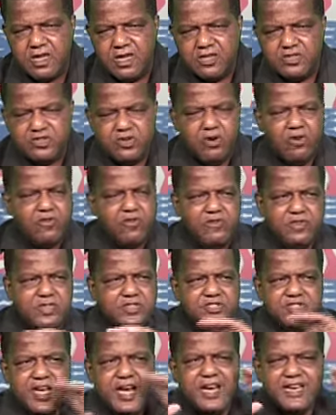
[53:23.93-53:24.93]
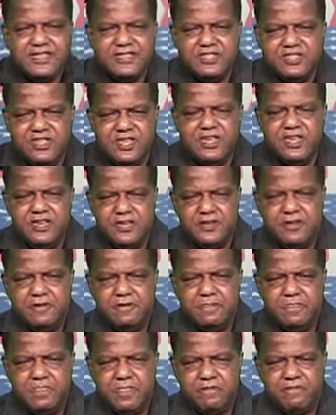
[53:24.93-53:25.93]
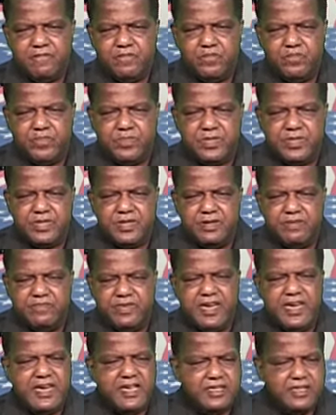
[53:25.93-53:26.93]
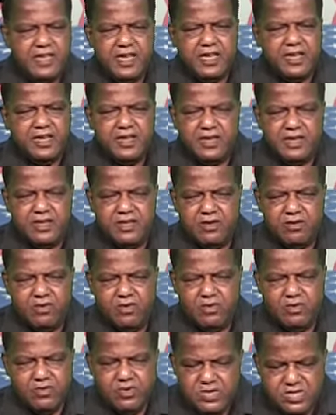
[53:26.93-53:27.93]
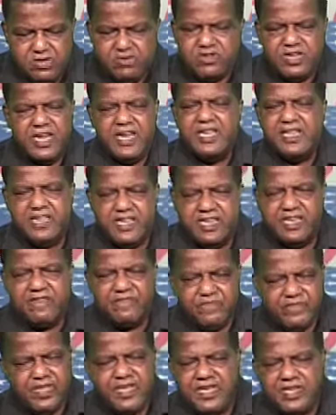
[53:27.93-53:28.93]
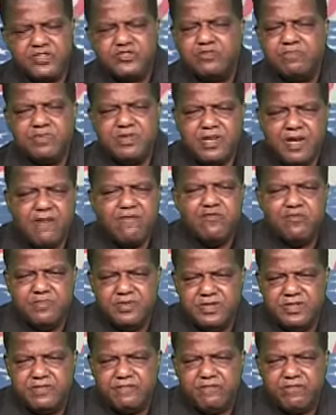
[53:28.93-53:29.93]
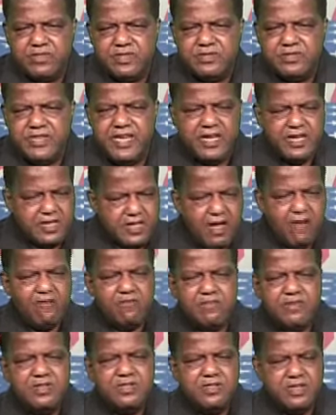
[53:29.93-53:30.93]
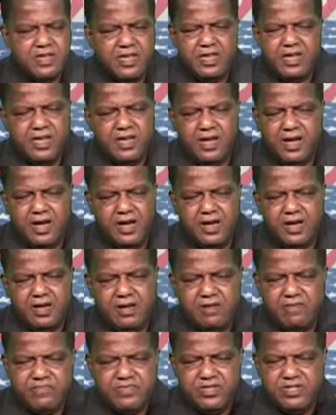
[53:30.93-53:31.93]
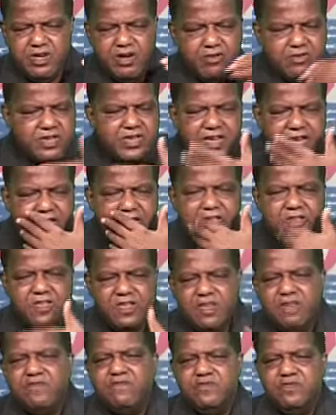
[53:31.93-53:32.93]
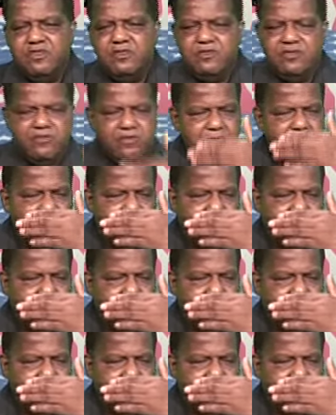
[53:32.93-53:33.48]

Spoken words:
So this idea that you can't get things from government, that government you know, can't give you